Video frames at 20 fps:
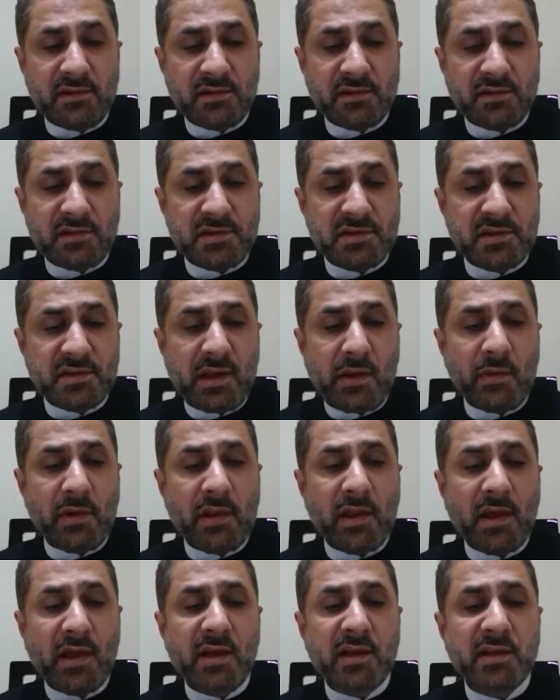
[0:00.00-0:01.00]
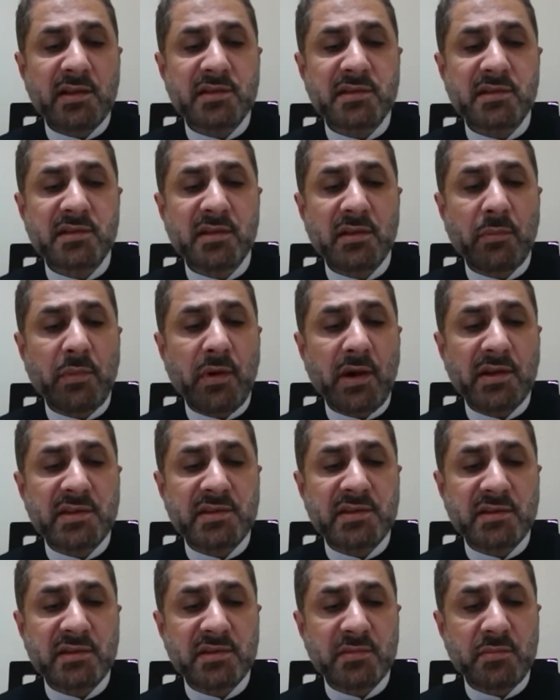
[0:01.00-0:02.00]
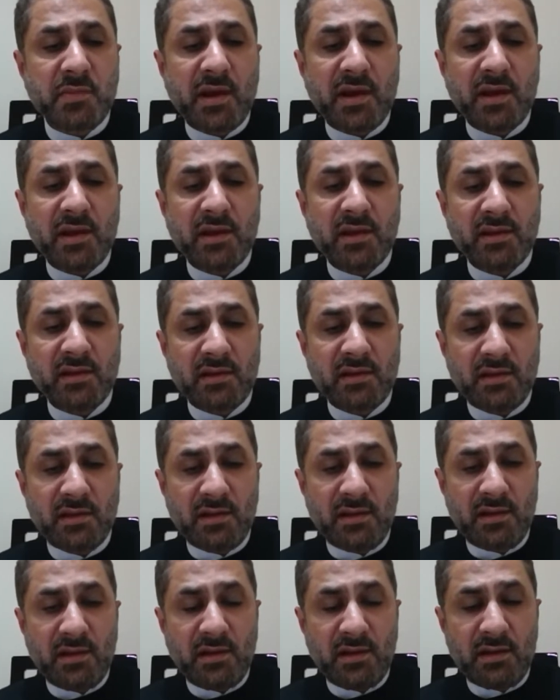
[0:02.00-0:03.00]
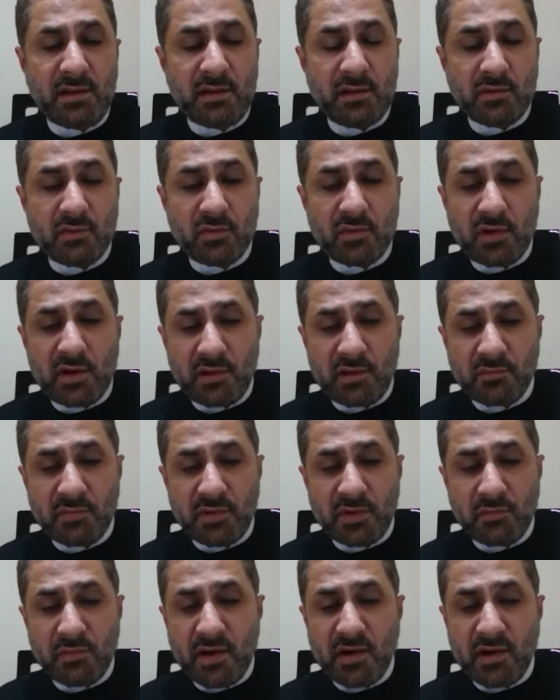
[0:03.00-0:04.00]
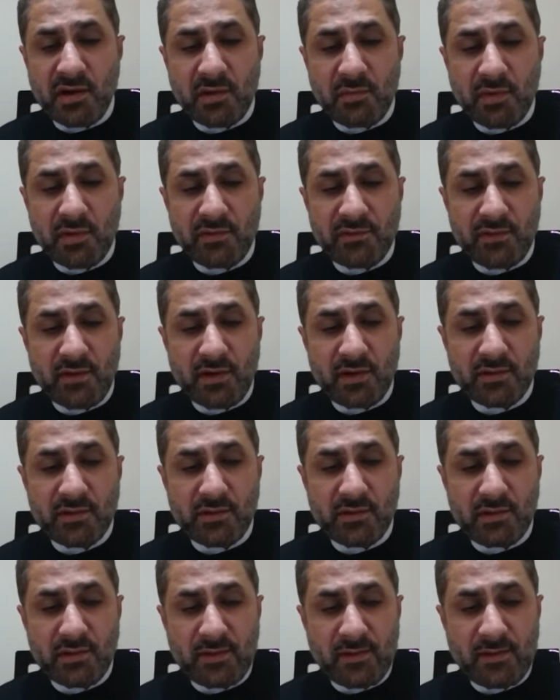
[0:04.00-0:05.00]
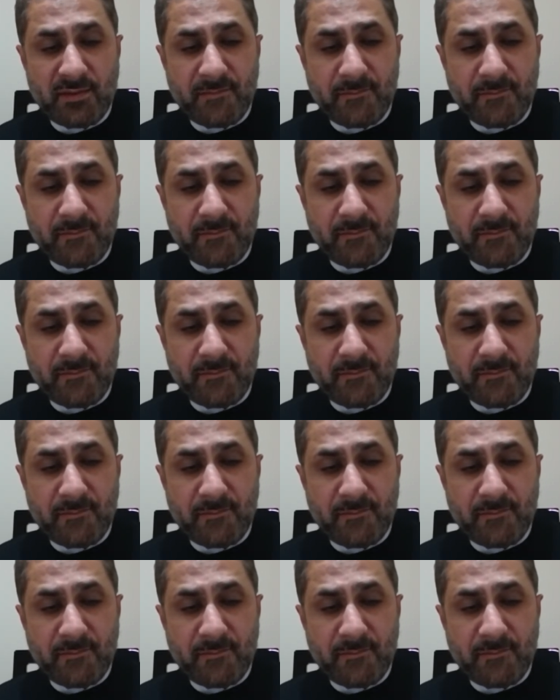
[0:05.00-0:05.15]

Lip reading: She said, I will ask the passers-by to come and bury my father.